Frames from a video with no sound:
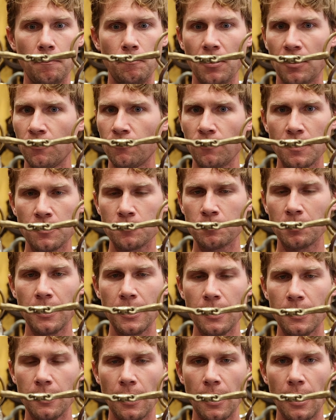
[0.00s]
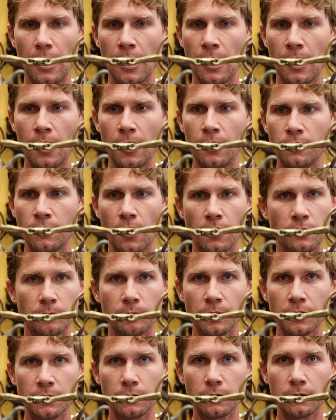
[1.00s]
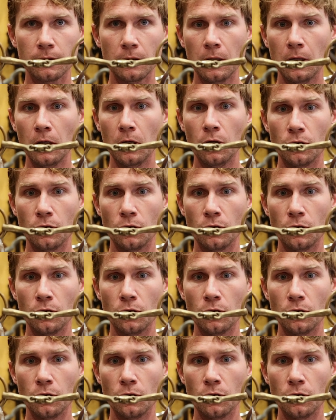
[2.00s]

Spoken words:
But a French plate and a Dr. Bristol